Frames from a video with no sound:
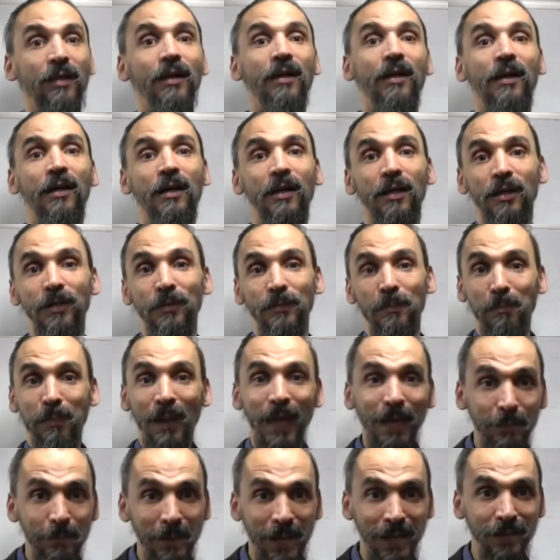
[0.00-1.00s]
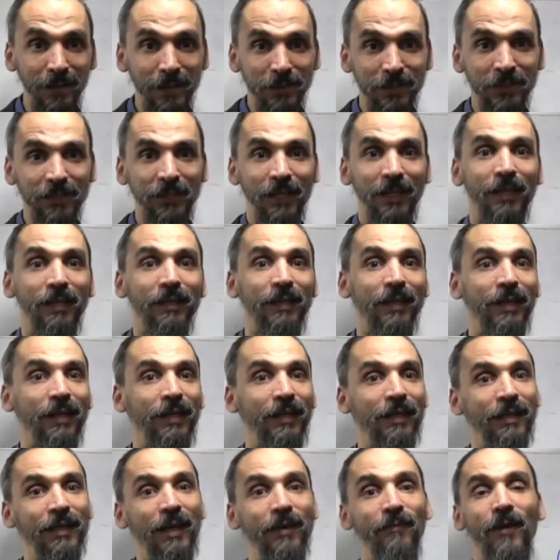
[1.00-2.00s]
are black belts and
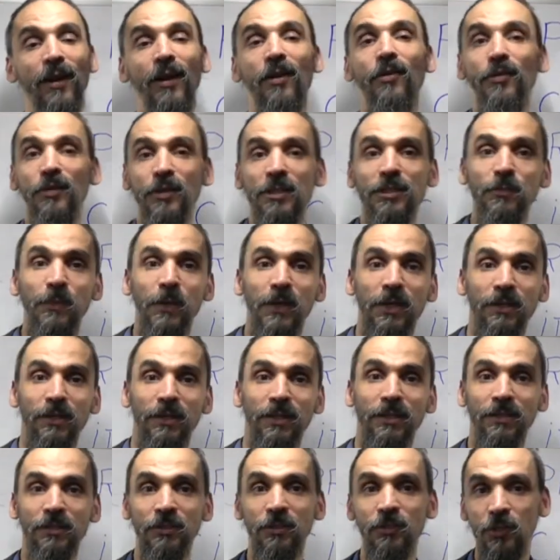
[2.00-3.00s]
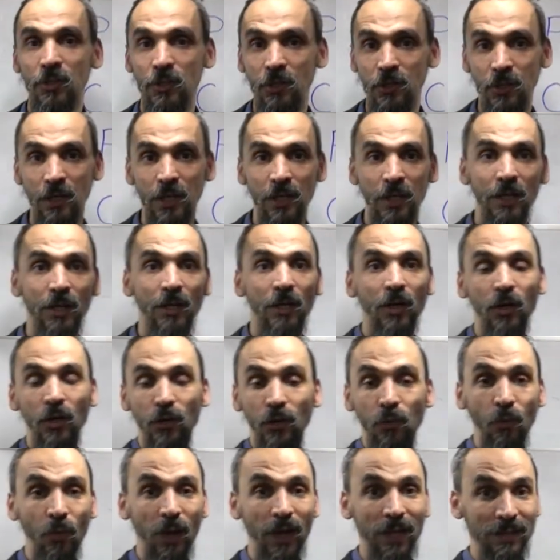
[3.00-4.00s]
they have a lot of experience. So
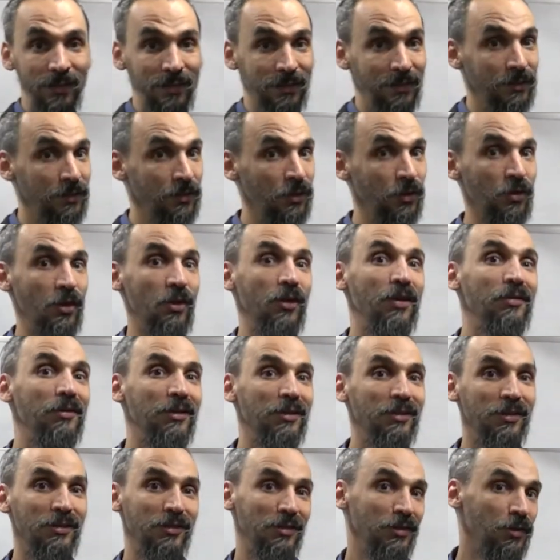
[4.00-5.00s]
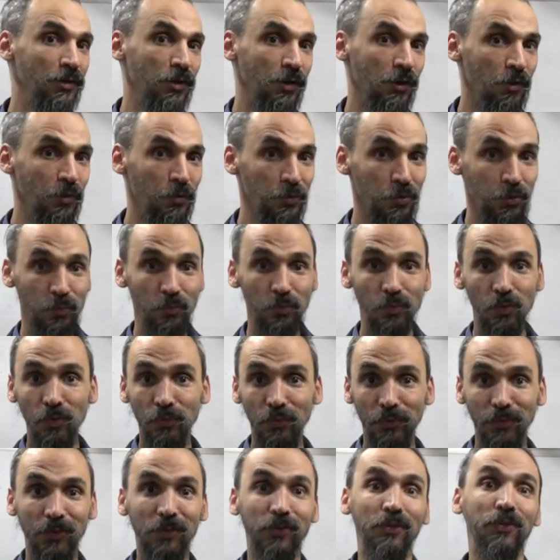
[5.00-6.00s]
otherwise you're not going to
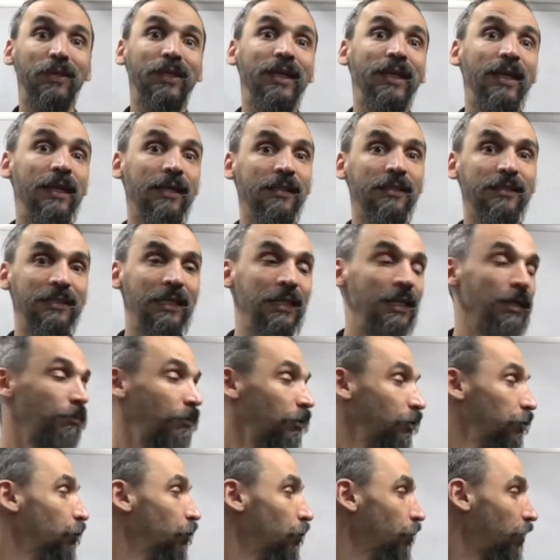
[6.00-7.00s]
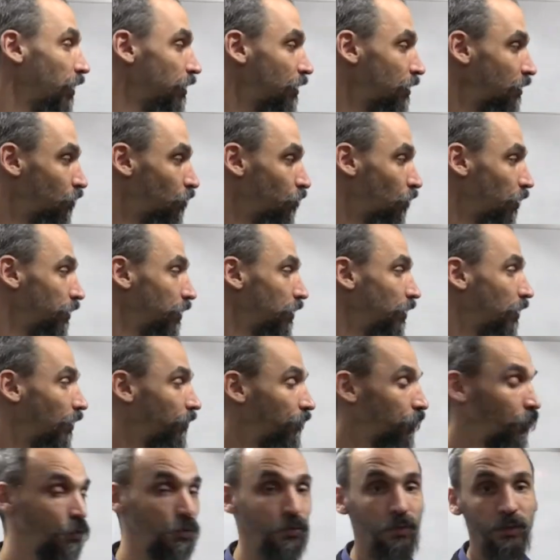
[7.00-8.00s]
move to the next level. So that is what you
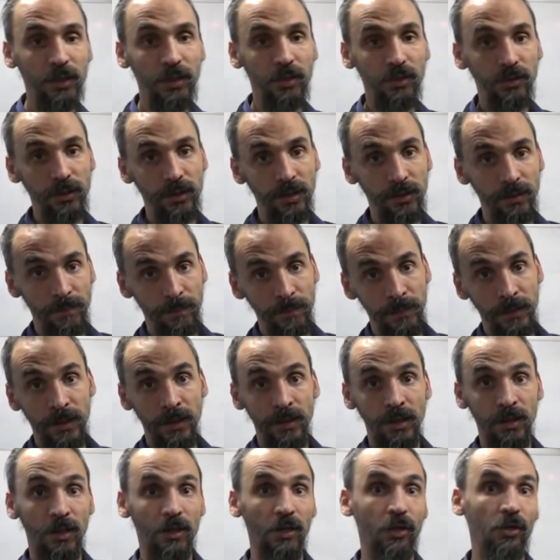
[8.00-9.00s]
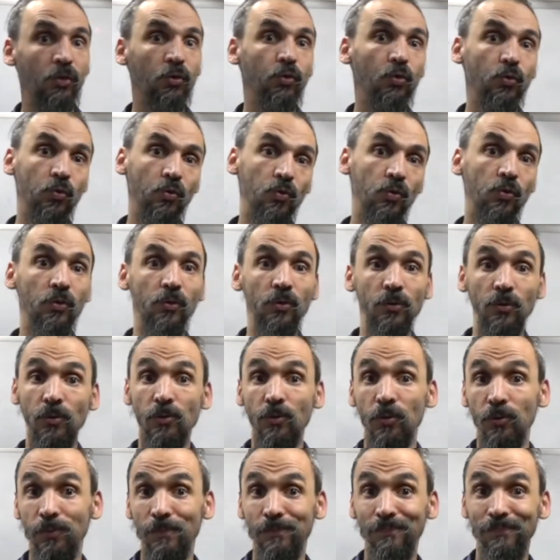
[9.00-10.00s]
have to do in order
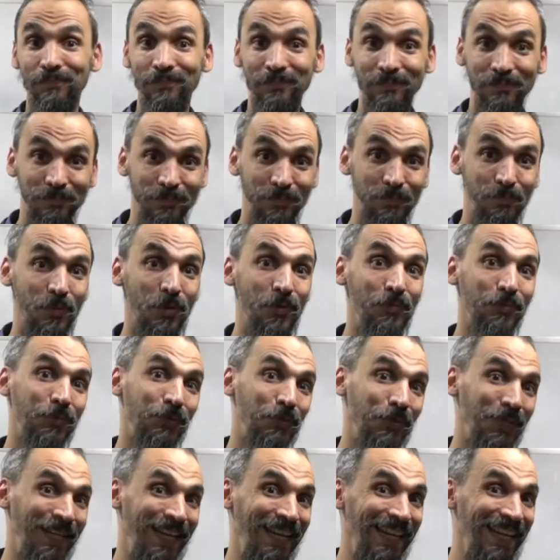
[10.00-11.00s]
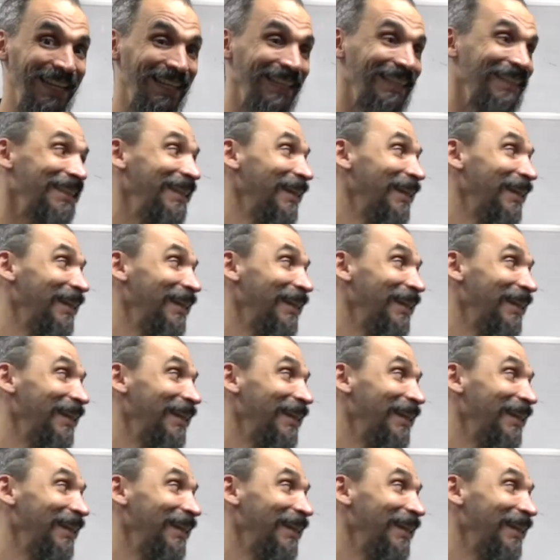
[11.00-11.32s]
to move to the next